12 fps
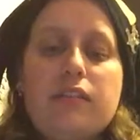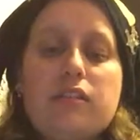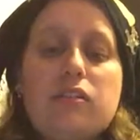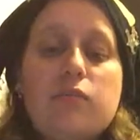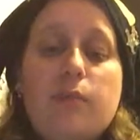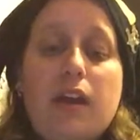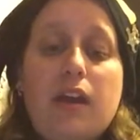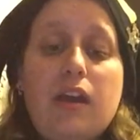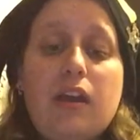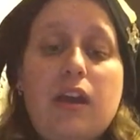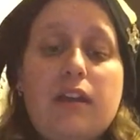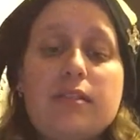to
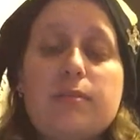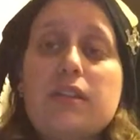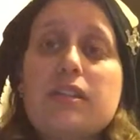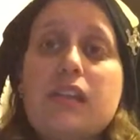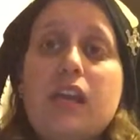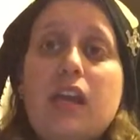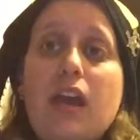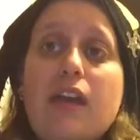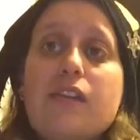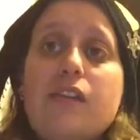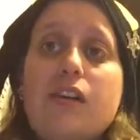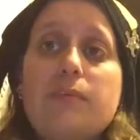my cosplay skit at
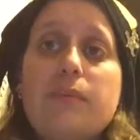all,